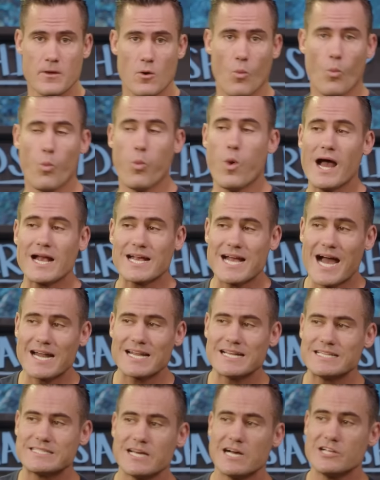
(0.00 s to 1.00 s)
What
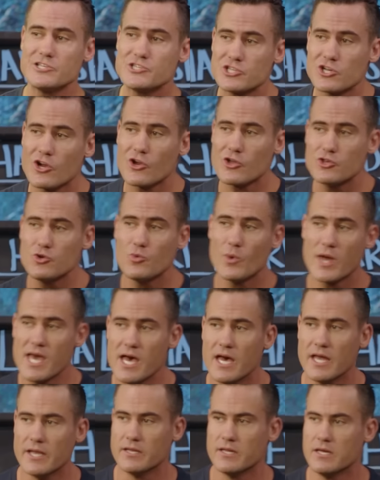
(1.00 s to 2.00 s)
kind of dungeon are you
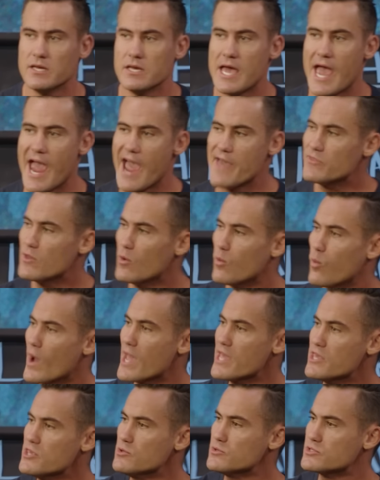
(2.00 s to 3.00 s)
in? And the
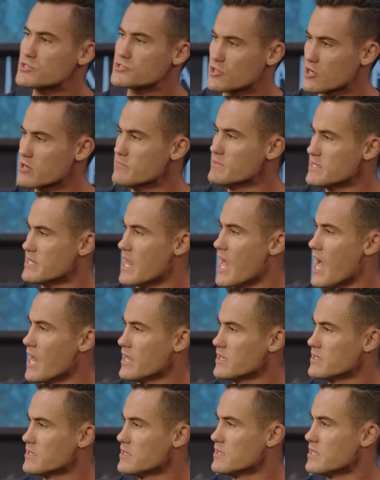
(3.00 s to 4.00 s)
way you determine
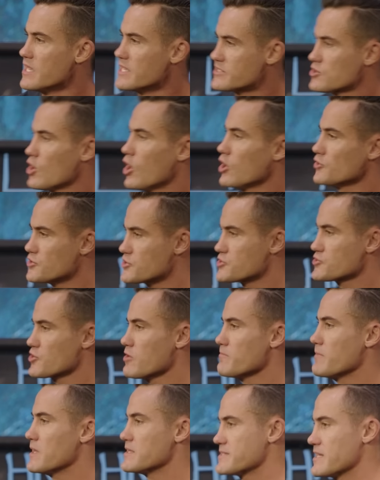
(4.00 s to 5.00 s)
that is called
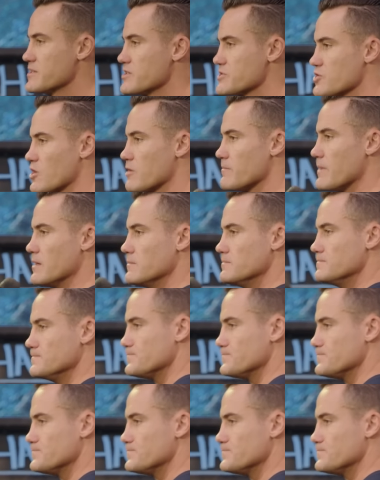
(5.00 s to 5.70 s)
discernment. Say discernment.